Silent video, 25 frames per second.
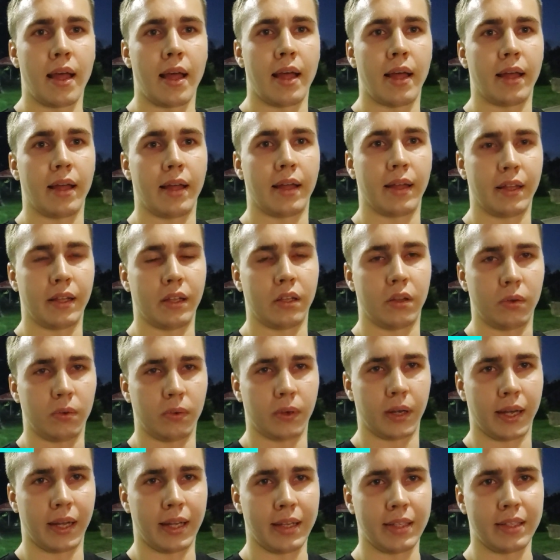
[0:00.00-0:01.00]
Uh,
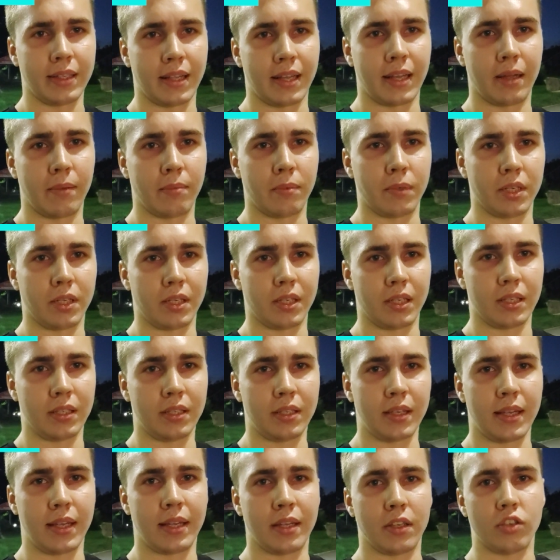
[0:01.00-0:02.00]
hello guys, I'm
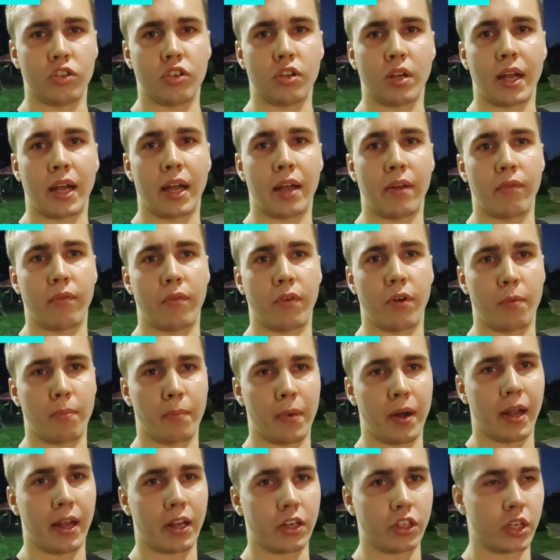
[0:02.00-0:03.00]
Denis and I'm
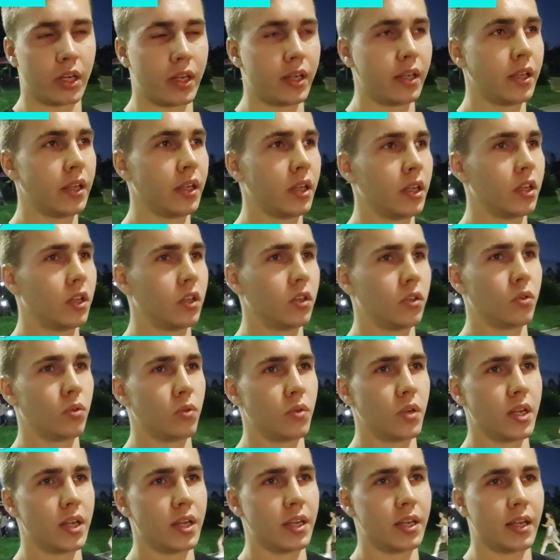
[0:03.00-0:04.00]
from Russia.
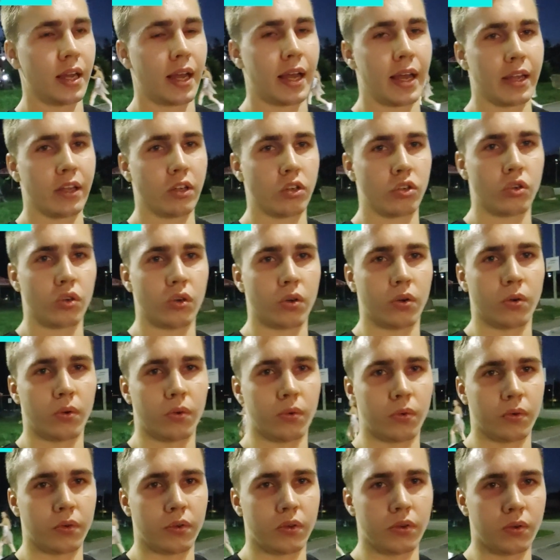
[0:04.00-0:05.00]
Today I
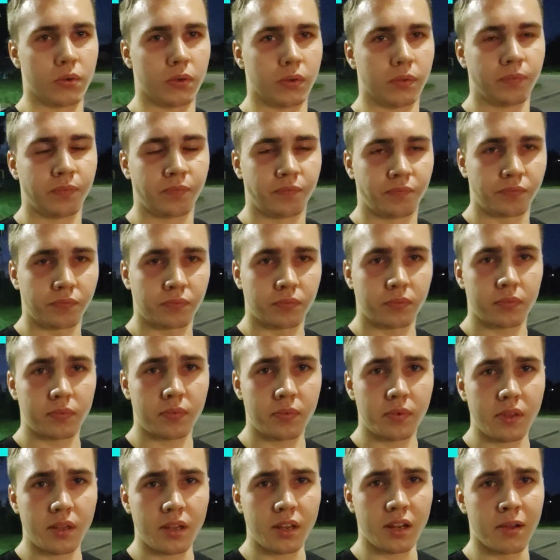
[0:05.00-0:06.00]
show you
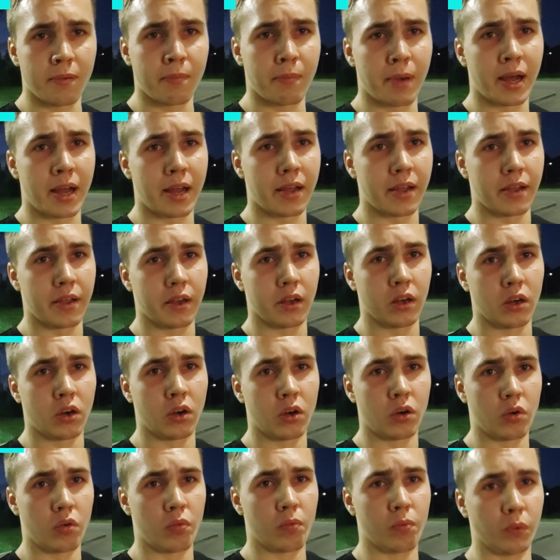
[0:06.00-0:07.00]
my
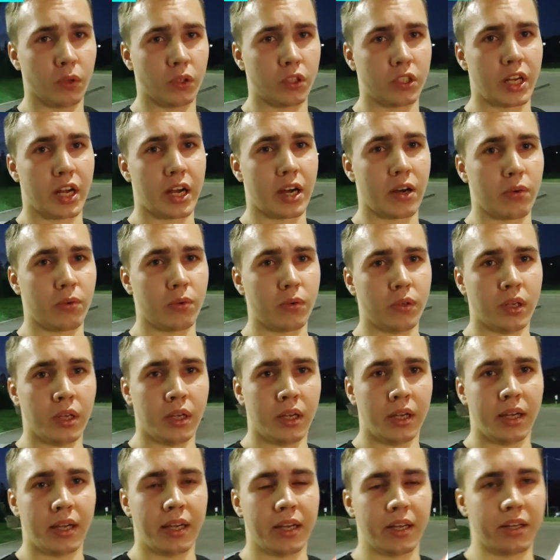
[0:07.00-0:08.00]
hometown,
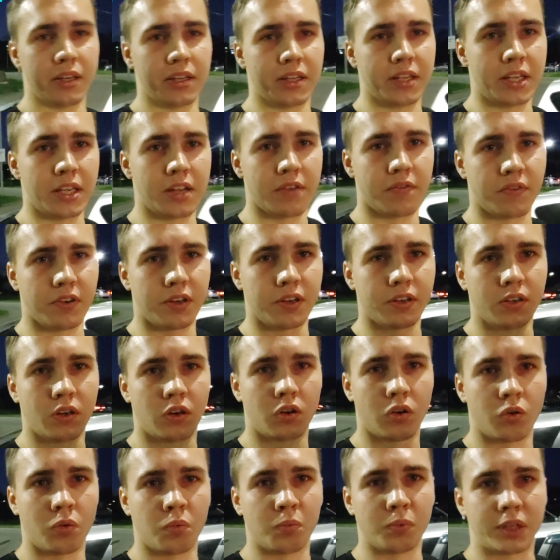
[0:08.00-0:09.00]
uh, evening
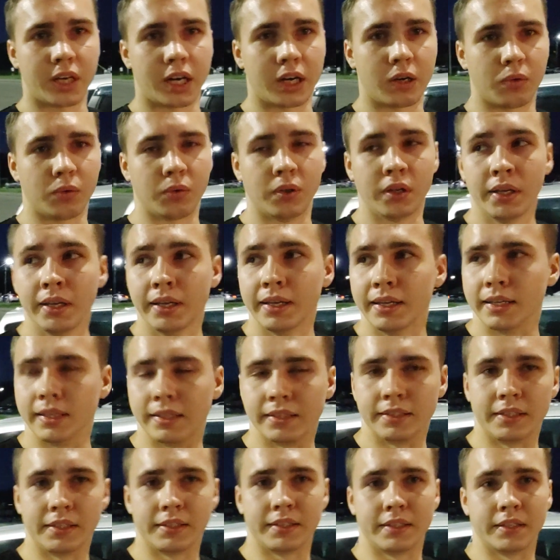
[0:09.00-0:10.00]
hometown.
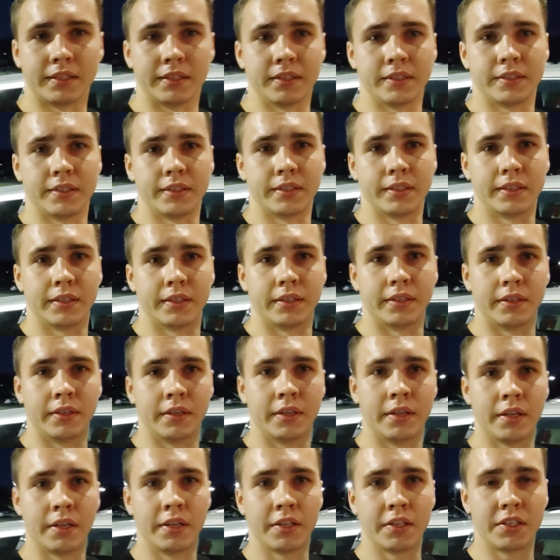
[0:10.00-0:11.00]
This is uh,
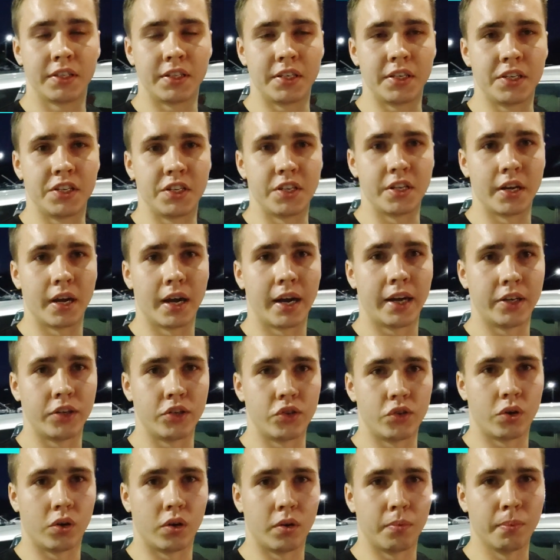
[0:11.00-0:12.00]
city
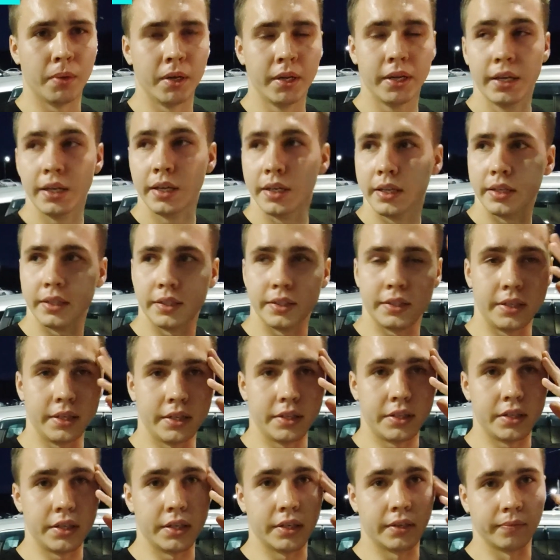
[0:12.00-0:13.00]
Artem,
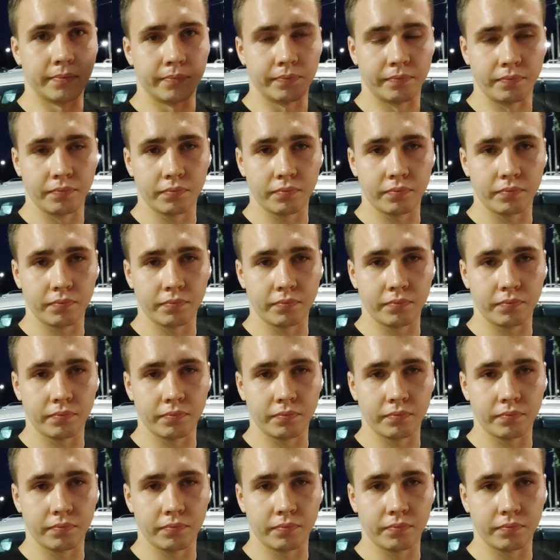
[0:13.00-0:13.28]
city